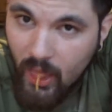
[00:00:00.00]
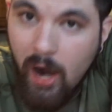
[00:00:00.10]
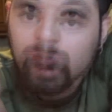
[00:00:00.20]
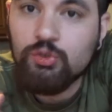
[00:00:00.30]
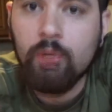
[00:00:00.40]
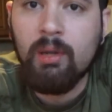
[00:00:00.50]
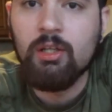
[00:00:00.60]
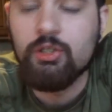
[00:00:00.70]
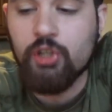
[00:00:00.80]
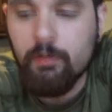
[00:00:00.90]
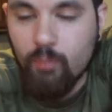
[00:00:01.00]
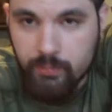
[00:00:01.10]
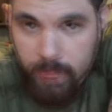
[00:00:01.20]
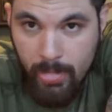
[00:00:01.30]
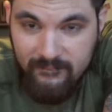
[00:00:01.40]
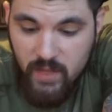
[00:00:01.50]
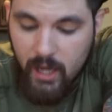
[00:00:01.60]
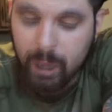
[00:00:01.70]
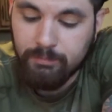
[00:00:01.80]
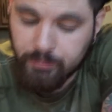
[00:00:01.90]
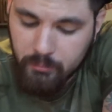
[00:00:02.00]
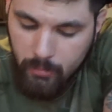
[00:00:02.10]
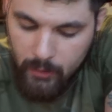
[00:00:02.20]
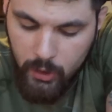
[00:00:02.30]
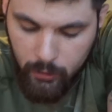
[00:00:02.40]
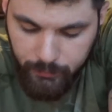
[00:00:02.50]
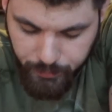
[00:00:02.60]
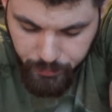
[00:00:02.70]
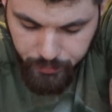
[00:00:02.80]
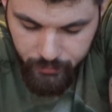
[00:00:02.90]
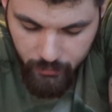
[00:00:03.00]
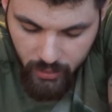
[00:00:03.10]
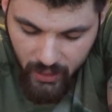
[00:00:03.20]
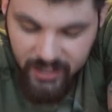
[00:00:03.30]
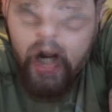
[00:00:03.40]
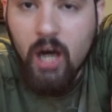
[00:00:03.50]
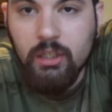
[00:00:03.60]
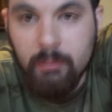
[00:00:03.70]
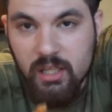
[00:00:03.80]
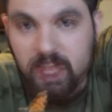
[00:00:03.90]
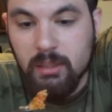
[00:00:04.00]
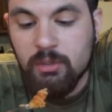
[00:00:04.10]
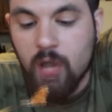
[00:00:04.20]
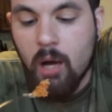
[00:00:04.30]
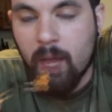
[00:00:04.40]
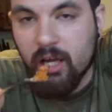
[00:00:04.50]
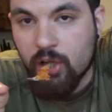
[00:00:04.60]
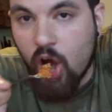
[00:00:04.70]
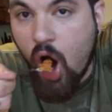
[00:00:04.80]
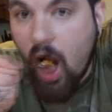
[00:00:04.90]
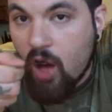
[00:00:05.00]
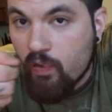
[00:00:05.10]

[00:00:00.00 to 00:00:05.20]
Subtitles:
I'm enjoying my lunch here, and it dawned on me that some of y'all might not